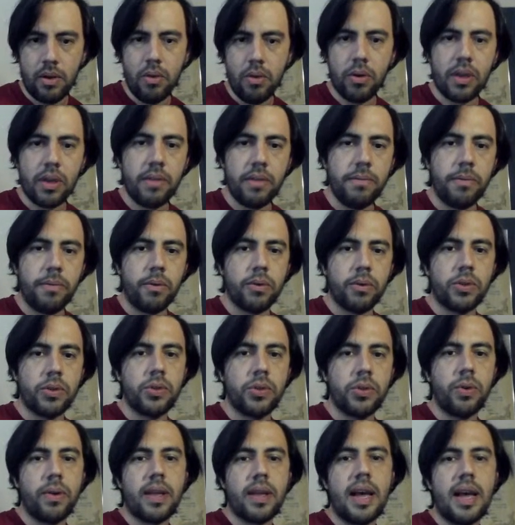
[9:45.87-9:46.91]
Looking for
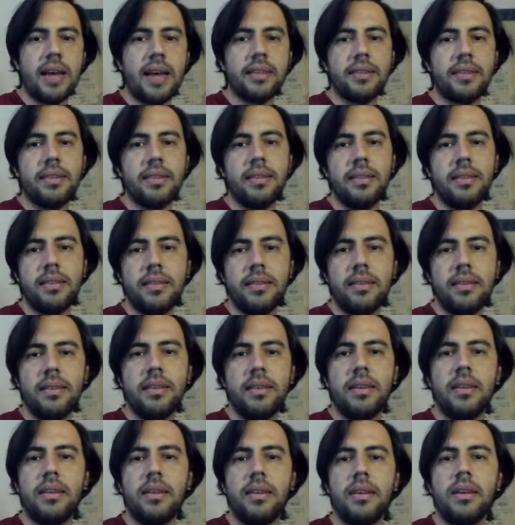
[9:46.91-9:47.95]
short castle.
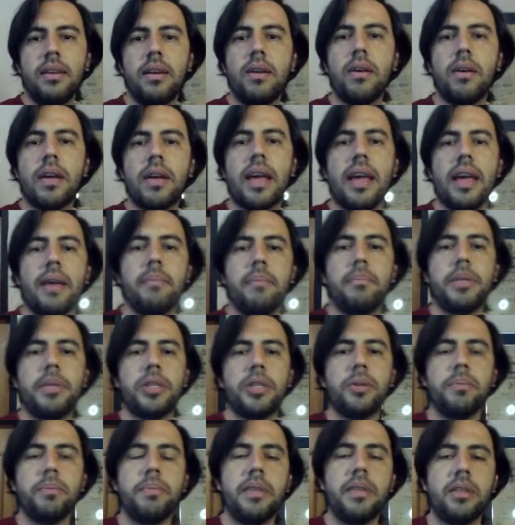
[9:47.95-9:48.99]
Okay, and
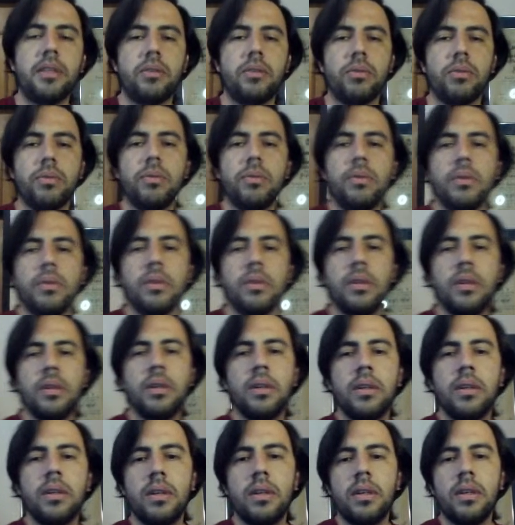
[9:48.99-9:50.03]
bishop d2.
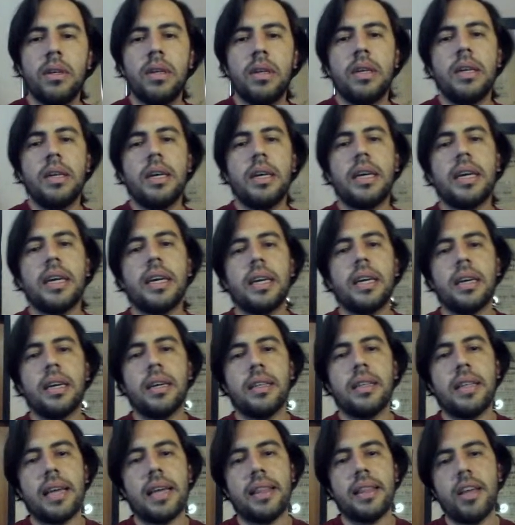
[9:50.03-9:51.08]

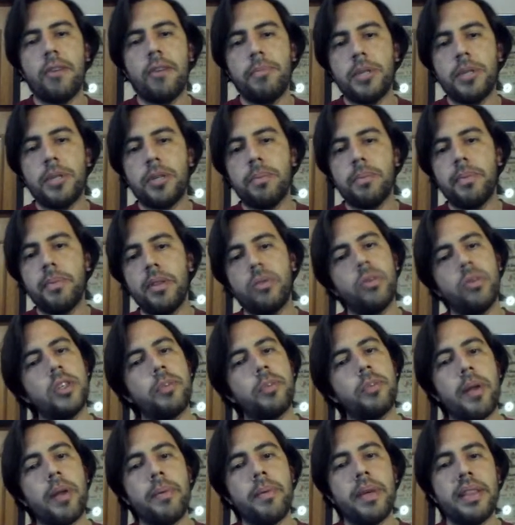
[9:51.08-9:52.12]
The idea of bishop d2 is
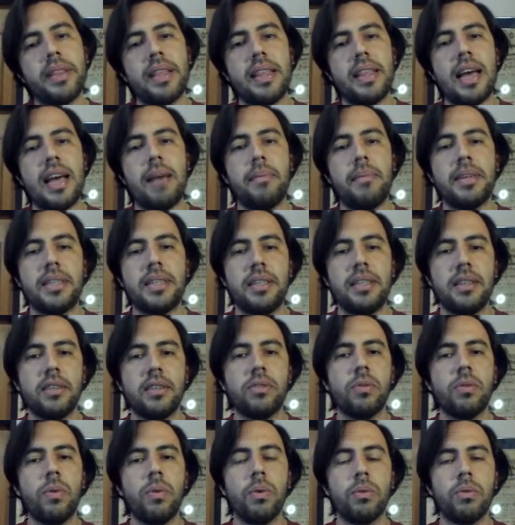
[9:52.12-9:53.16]
prevent the damage in the
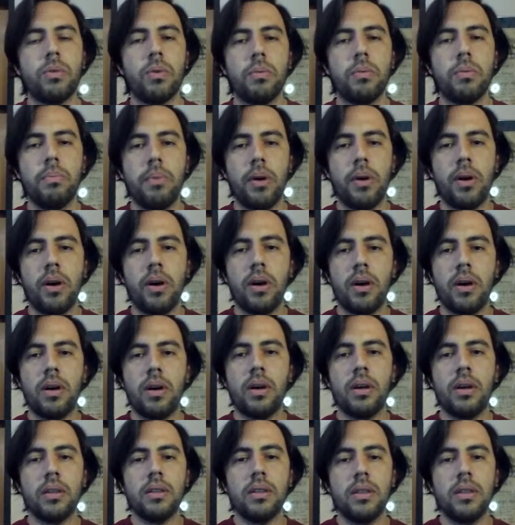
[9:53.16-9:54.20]
structure,
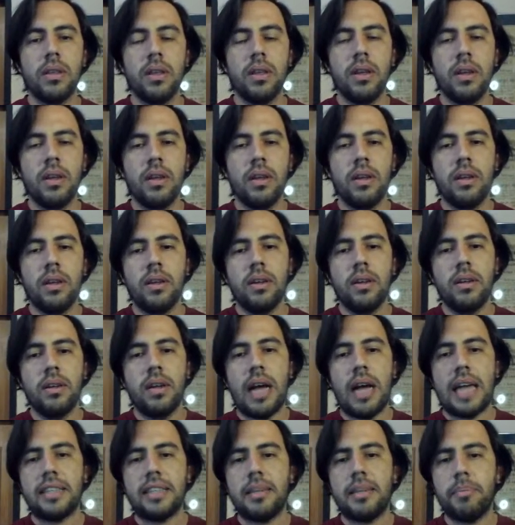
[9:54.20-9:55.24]
but
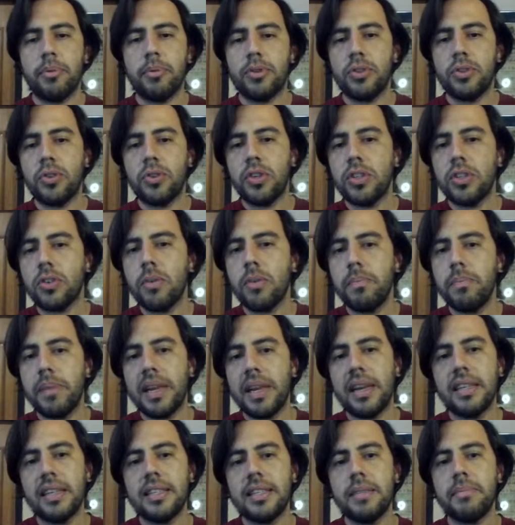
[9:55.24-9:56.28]
as the position is
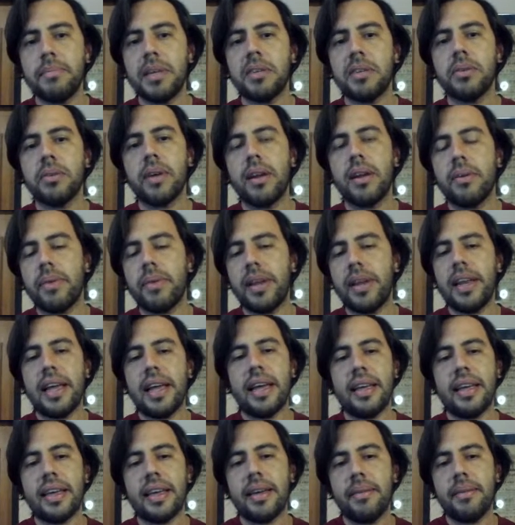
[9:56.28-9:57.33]
completely symmetrical, really
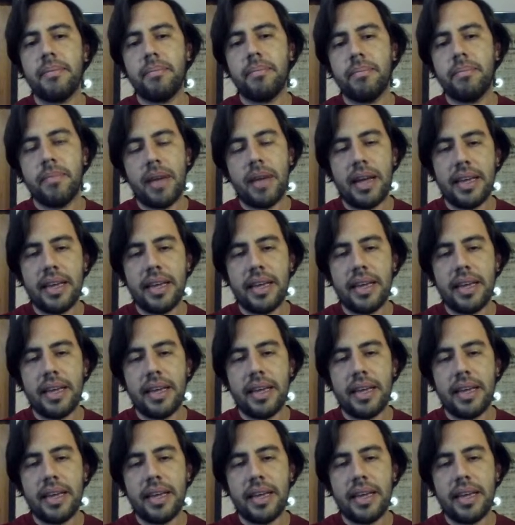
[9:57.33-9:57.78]
I can